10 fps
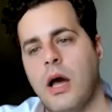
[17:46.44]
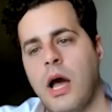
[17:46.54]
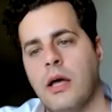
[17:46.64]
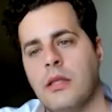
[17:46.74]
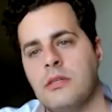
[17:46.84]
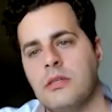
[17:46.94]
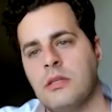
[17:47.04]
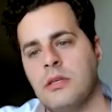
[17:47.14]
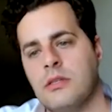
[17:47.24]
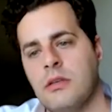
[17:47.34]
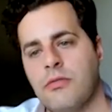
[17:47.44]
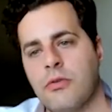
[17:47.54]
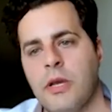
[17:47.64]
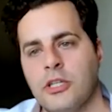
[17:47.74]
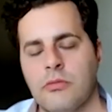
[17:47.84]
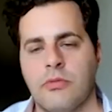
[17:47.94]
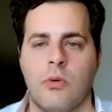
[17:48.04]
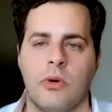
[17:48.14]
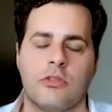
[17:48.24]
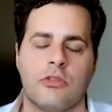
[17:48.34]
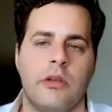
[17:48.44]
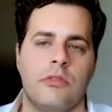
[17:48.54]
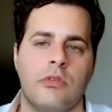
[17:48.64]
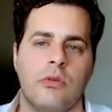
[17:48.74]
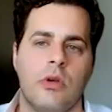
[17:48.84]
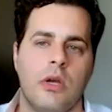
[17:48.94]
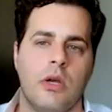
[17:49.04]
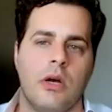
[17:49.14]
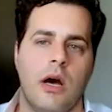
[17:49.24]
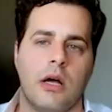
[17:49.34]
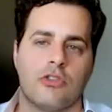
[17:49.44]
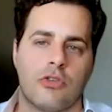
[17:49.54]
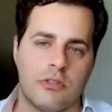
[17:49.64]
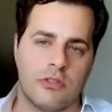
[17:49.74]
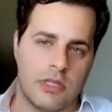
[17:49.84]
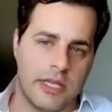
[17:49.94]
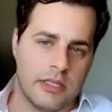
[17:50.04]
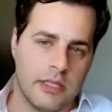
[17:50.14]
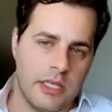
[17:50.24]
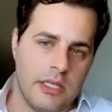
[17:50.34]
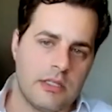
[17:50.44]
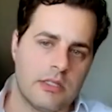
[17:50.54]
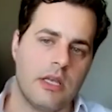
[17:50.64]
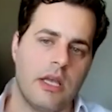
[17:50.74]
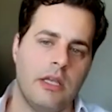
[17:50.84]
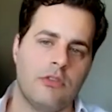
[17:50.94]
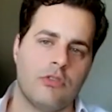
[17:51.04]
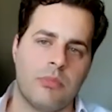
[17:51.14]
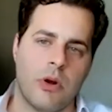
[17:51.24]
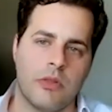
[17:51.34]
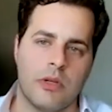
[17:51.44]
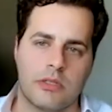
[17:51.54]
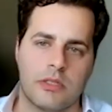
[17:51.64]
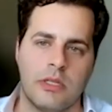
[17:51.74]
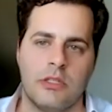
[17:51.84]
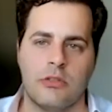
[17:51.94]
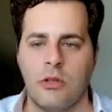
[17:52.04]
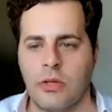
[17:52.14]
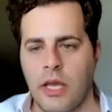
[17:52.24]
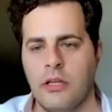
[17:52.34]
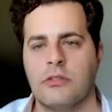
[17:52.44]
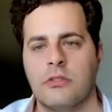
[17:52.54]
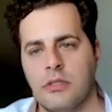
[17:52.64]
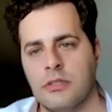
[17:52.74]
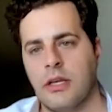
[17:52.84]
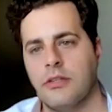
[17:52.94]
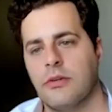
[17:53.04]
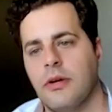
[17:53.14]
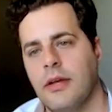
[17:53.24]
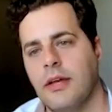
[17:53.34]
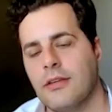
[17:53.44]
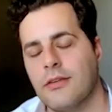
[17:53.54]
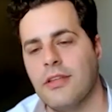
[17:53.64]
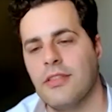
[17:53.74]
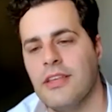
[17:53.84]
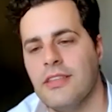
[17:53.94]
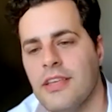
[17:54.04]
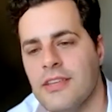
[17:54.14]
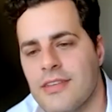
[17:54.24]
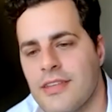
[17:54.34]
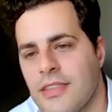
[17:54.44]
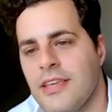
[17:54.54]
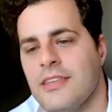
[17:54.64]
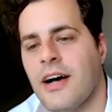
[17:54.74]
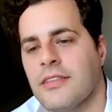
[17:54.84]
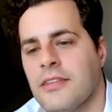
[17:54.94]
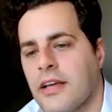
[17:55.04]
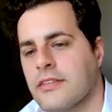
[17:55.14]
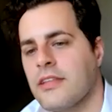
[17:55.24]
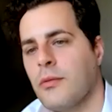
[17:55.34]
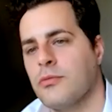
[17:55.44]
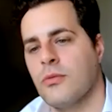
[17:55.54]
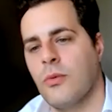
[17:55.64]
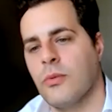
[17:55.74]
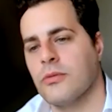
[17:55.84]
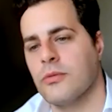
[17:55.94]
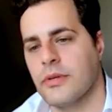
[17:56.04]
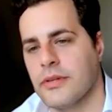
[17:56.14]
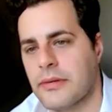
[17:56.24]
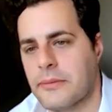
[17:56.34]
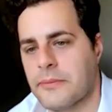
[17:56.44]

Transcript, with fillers: and this information flow and trying to uh, translate needs into problems and into allocations and etc. these these are the next steps on what we're doing.